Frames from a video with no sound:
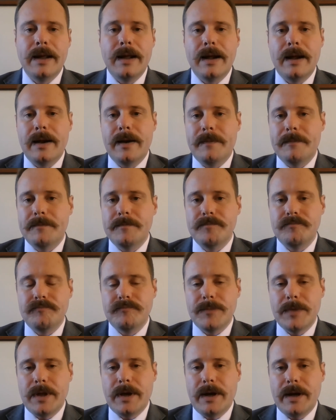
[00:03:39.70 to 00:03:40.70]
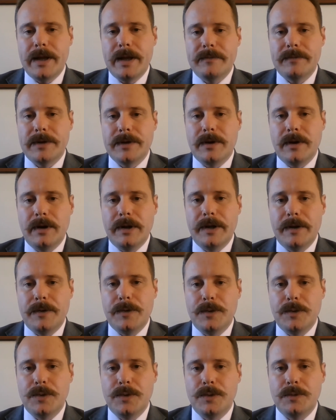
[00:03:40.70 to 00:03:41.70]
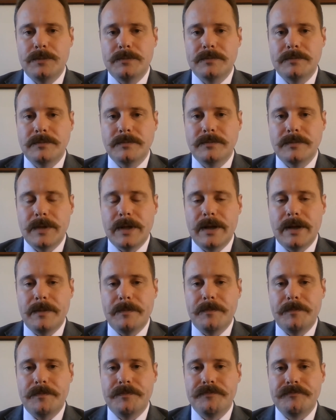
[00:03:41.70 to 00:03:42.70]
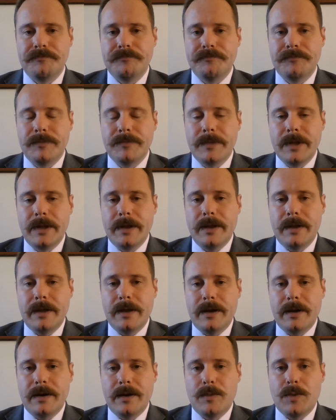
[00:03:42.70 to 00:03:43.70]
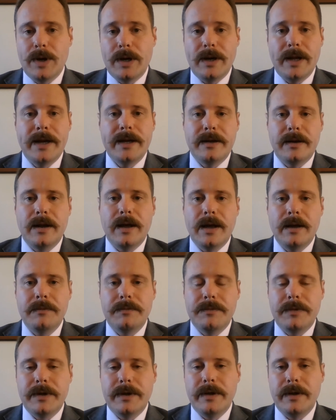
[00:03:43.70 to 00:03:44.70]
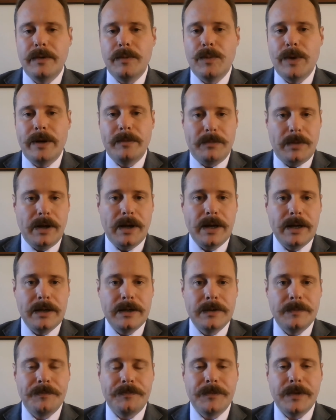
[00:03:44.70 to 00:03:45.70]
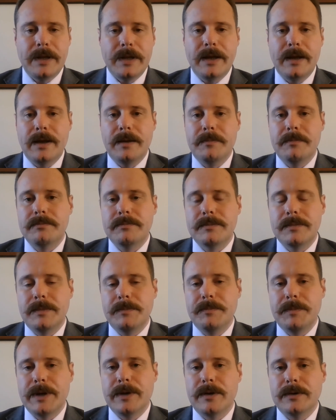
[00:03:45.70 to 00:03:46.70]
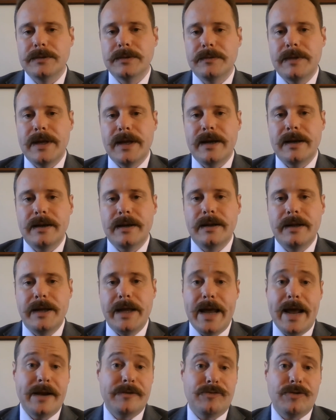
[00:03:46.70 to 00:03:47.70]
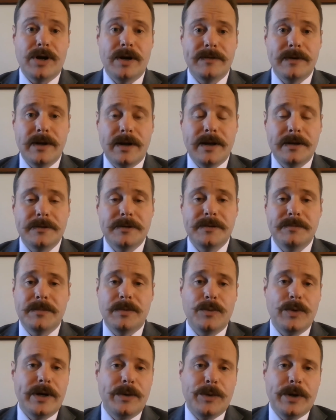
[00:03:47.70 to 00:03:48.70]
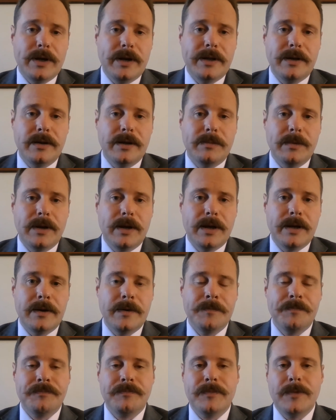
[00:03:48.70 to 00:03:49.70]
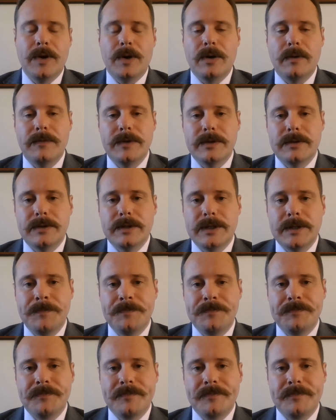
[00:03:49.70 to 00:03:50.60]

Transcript: Um, I have a colleague who, um, uh, quite late in life, he went blind. Um, because of that, he had a driver license, but when he went legally blind, obviously